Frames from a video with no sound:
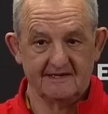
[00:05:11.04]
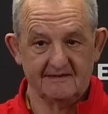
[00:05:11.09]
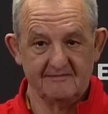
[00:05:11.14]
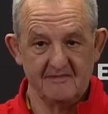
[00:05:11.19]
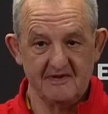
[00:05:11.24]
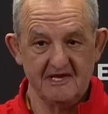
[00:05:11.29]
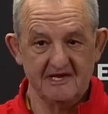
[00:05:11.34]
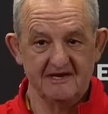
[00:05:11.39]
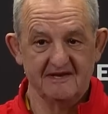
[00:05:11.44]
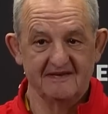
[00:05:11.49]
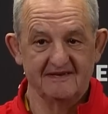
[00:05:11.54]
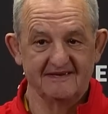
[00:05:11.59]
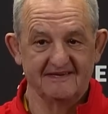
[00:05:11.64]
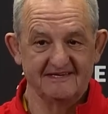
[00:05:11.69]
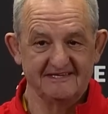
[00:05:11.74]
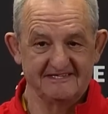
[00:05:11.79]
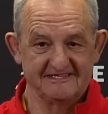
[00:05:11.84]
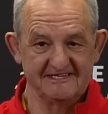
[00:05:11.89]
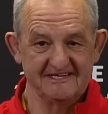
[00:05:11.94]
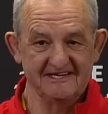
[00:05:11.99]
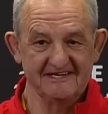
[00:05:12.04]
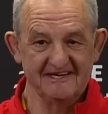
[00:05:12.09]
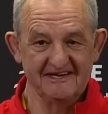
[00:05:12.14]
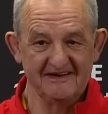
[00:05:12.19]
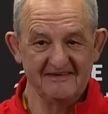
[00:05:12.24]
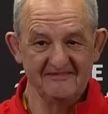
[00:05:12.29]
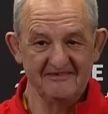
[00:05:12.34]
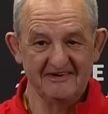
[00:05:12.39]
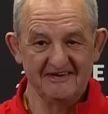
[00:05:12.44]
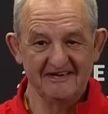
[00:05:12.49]
Man, he's seeing it
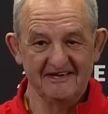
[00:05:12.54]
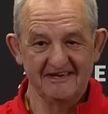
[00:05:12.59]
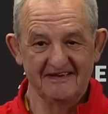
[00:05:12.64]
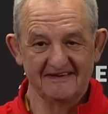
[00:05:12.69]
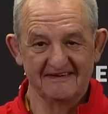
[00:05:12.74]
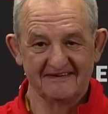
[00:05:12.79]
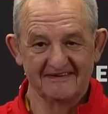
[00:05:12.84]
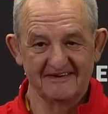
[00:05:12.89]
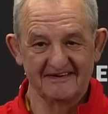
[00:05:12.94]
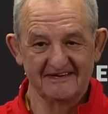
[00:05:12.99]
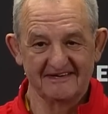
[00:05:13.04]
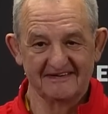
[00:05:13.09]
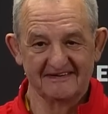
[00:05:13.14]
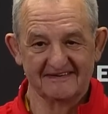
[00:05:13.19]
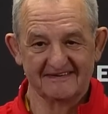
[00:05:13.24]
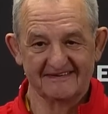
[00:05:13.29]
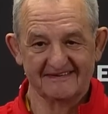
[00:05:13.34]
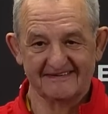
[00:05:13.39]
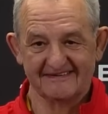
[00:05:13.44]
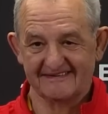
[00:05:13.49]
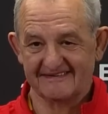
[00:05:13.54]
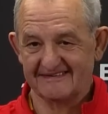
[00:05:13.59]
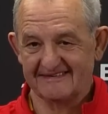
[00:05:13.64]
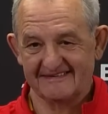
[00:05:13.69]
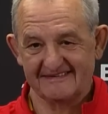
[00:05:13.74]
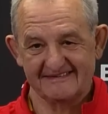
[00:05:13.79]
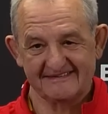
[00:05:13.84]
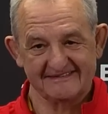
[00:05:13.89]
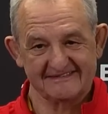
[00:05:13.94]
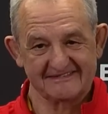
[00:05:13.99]
every day, right?
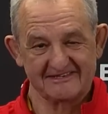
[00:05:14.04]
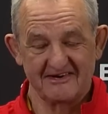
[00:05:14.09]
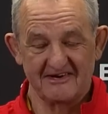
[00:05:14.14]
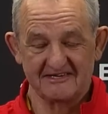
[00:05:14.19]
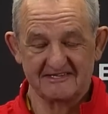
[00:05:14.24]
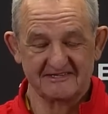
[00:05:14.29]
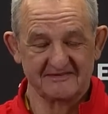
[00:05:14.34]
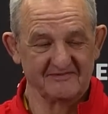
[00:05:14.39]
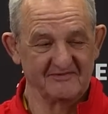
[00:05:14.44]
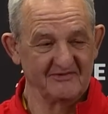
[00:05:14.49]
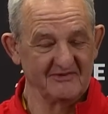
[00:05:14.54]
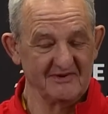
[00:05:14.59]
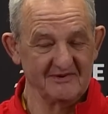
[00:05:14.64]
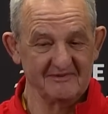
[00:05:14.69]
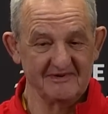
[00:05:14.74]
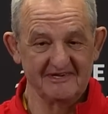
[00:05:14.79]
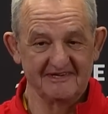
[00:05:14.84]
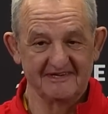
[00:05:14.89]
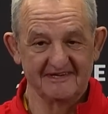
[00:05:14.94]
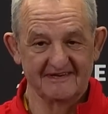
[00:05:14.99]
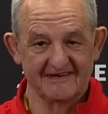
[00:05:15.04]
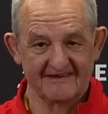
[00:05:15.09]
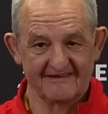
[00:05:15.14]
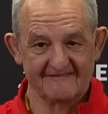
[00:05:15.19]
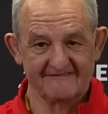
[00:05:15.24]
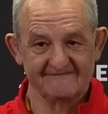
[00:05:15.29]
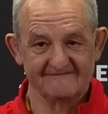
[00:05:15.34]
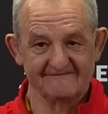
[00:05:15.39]
It's awesome for him, I think.